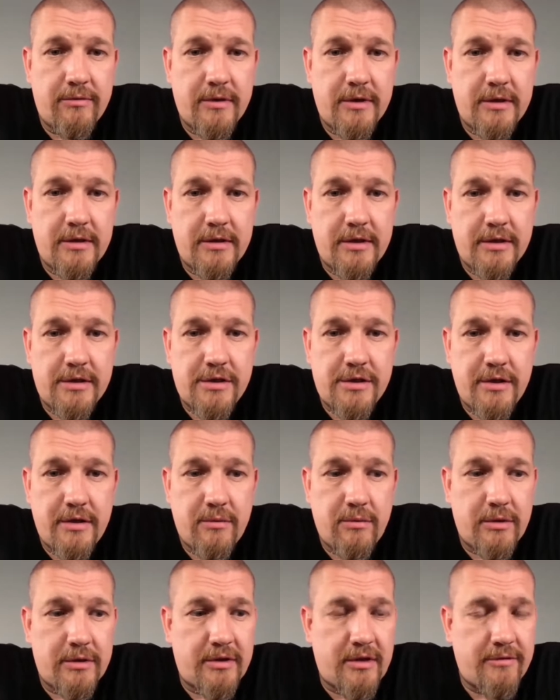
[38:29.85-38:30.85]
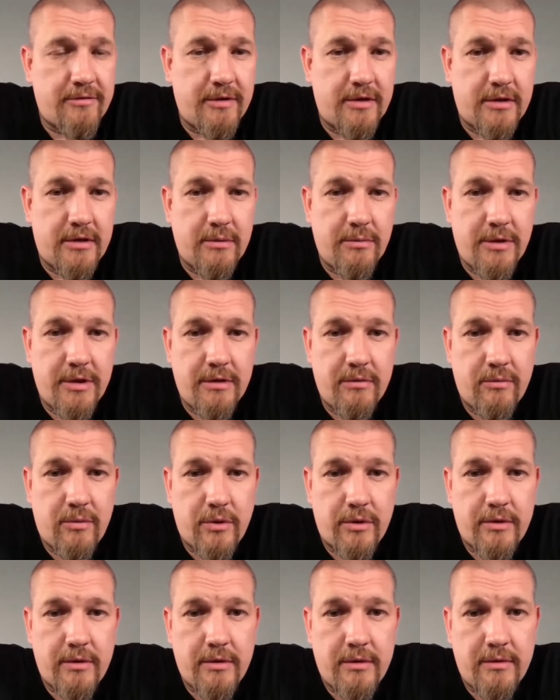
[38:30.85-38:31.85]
next year, will definitely be worth